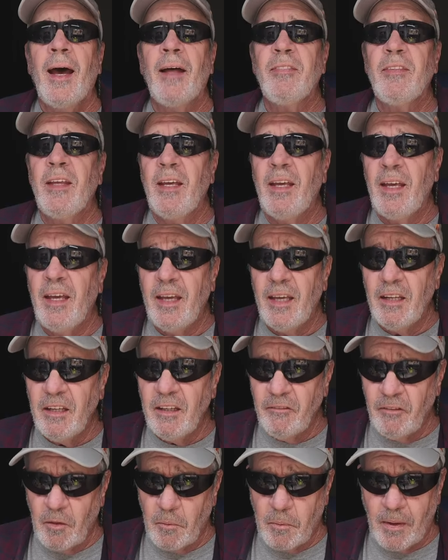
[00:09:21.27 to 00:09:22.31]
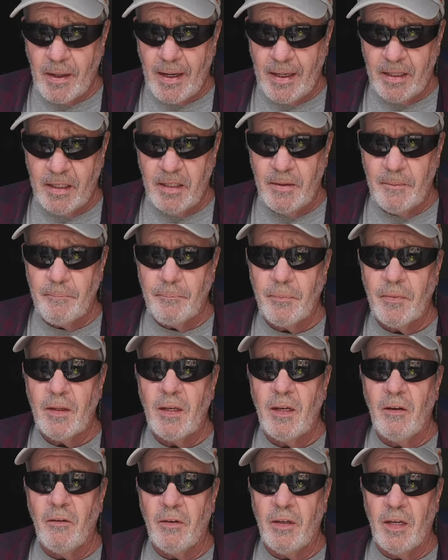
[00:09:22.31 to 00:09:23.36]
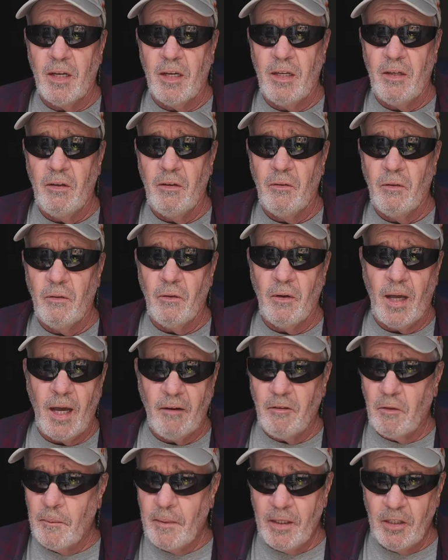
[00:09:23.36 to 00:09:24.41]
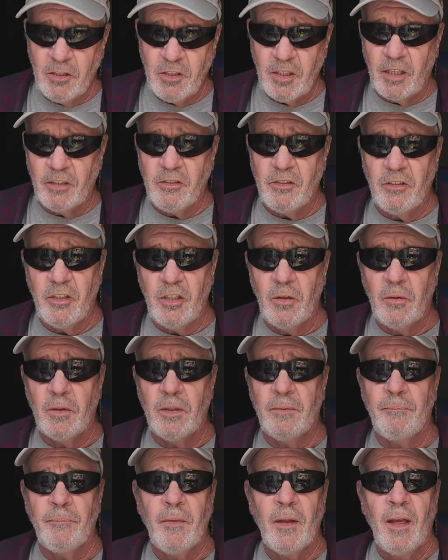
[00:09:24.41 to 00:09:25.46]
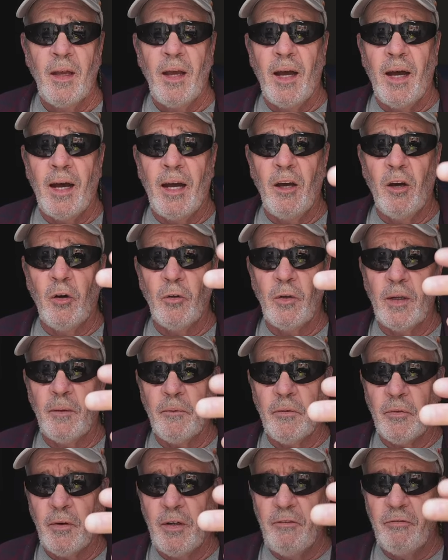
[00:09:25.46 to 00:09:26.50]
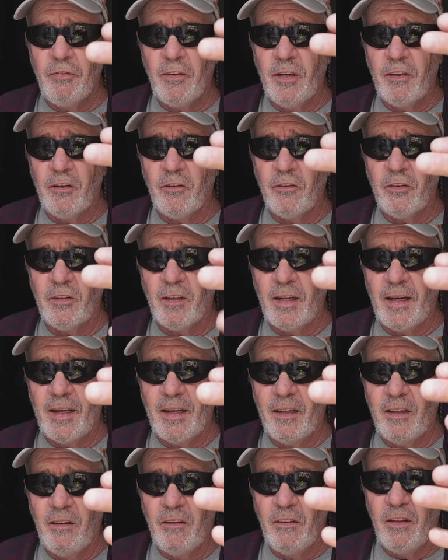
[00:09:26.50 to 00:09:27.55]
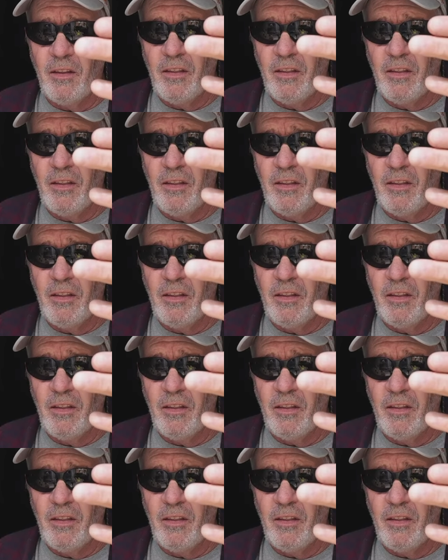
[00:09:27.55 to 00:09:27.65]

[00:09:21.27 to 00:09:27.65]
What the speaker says: At the end of the bracket, okay, however many shots you're doing, I hold up 3 fingers like